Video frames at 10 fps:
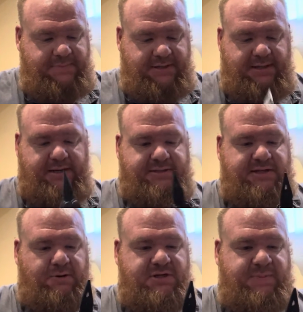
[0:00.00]
And it's
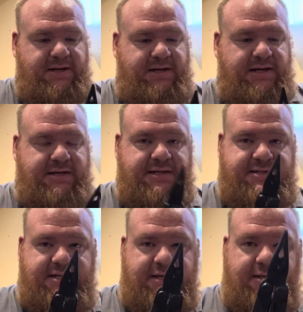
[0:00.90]
always been an
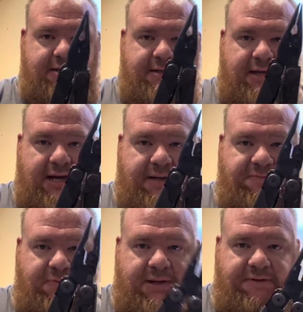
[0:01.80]
EDC item
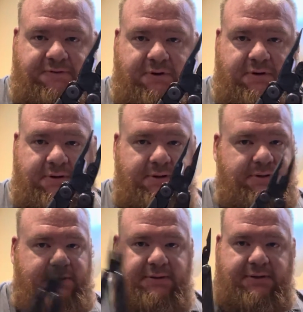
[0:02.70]
for me for
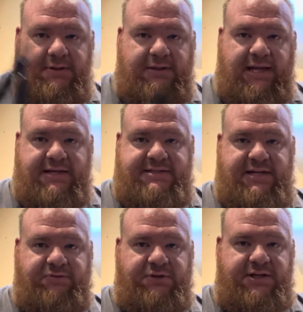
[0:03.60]
the last
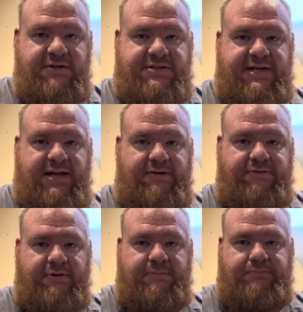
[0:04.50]
several years now,
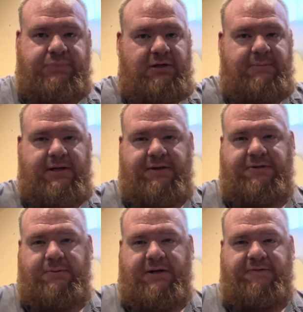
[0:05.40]
for probably about
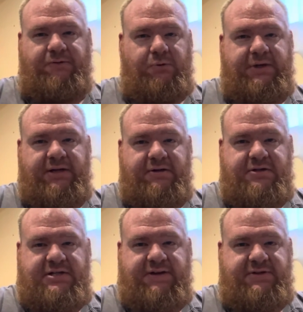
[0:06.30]
3 or 4
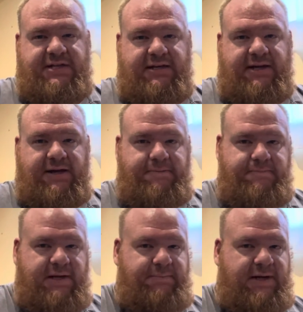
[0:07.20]
years, give or take now.
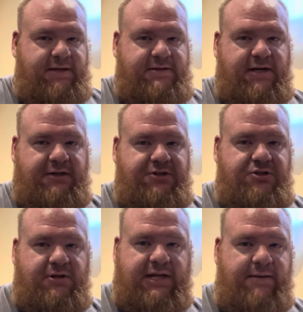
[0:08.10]
I'm not entirely
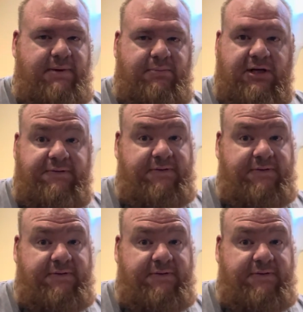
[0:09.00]
sure. I can't remember